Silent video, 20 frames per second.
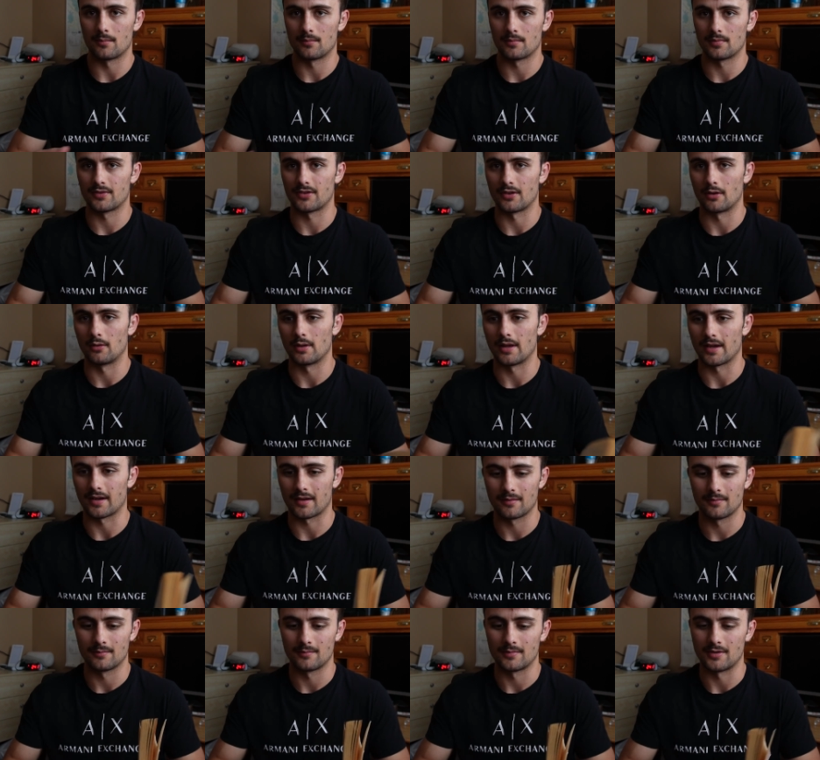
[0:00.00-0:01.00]
So
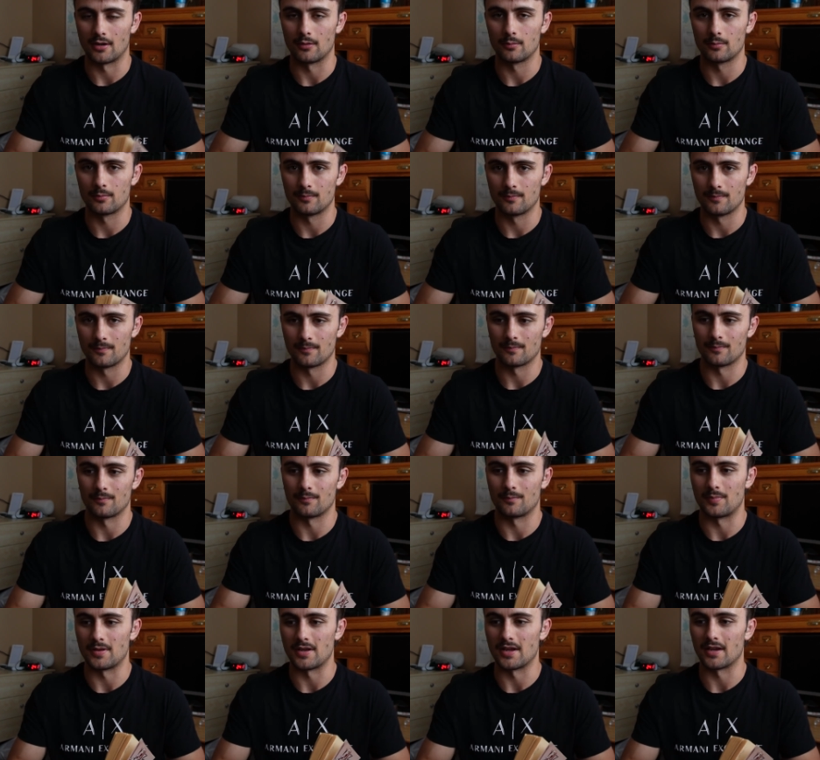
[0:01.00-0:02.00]
like,
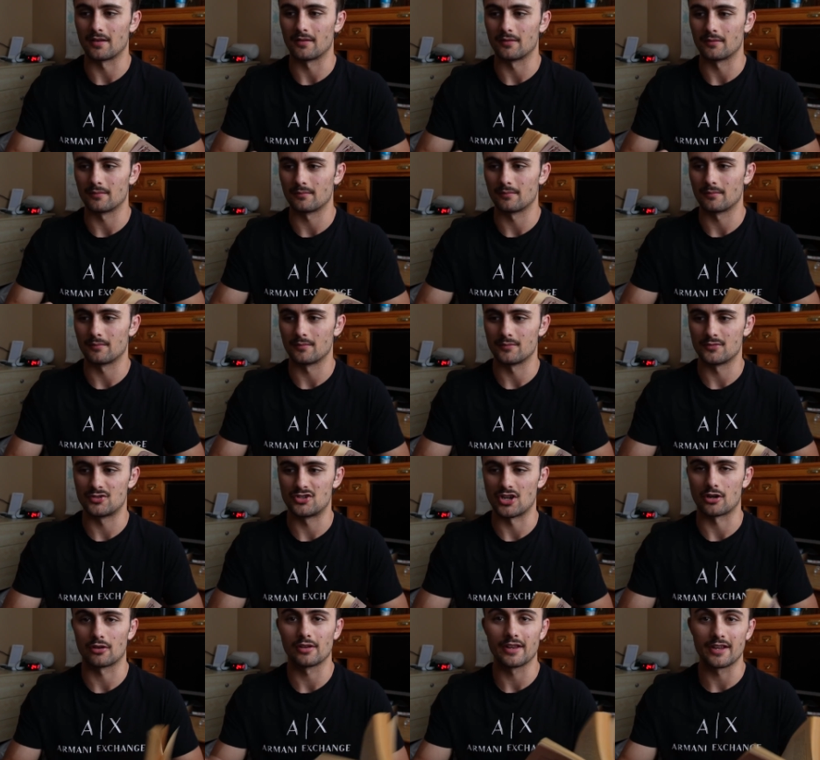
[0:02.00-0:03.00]
being
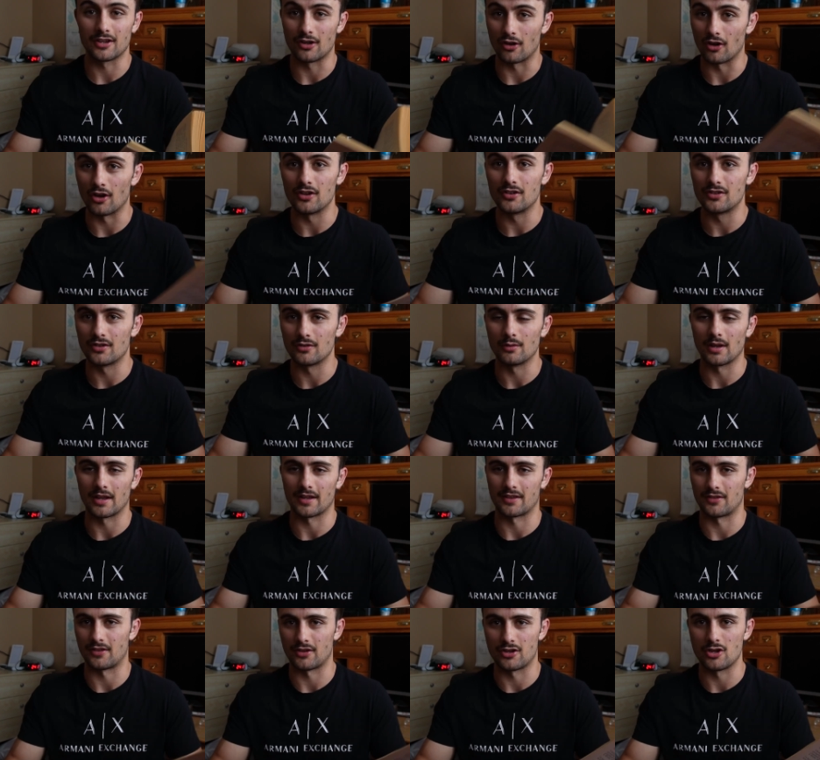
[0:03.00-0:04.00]
generally good to
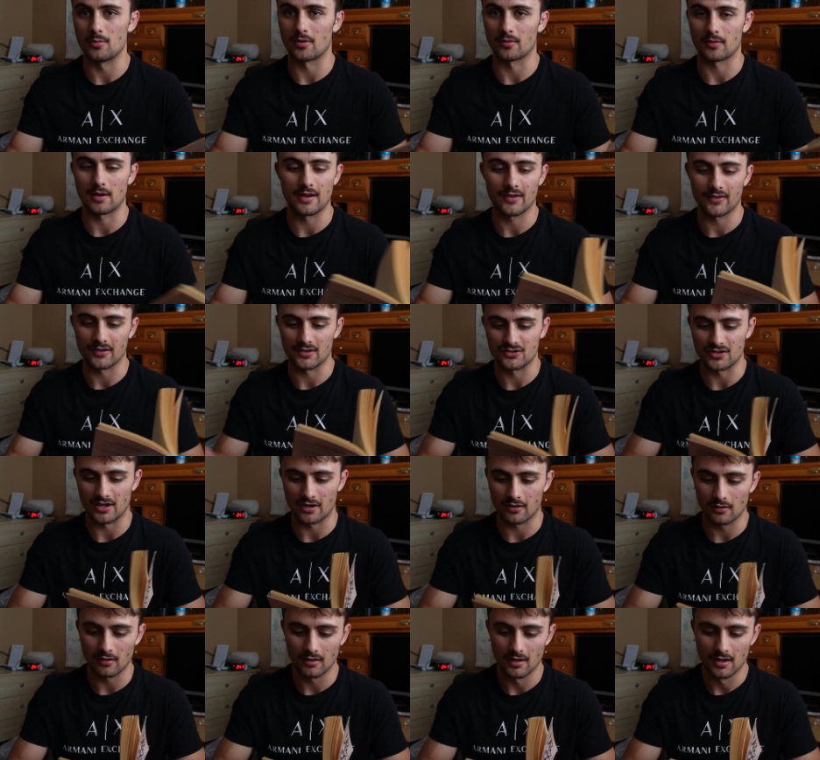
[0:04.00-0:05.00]
like the human race in
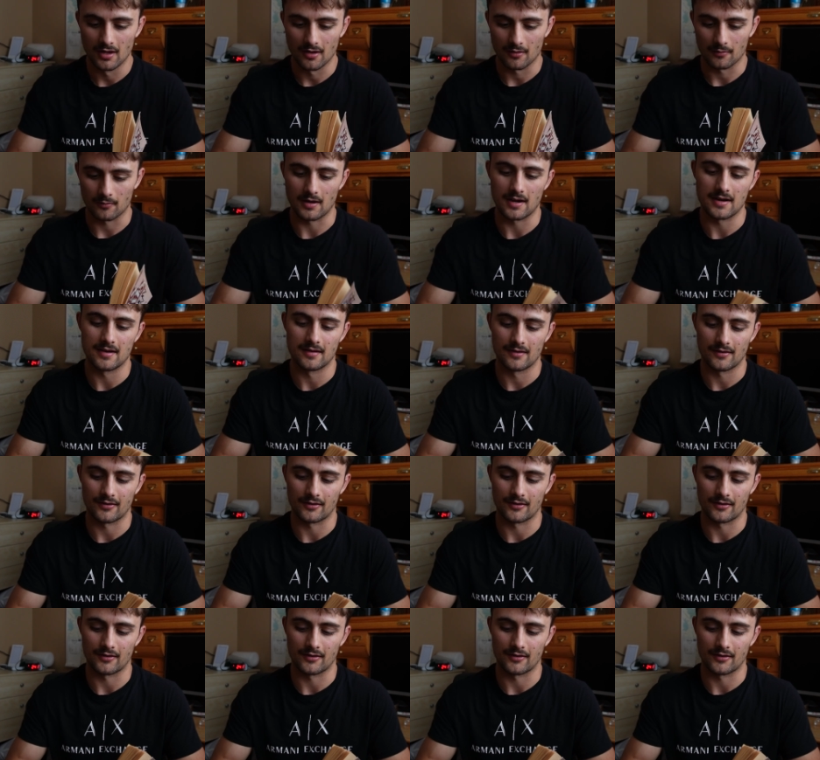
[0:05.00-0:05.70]
general, right?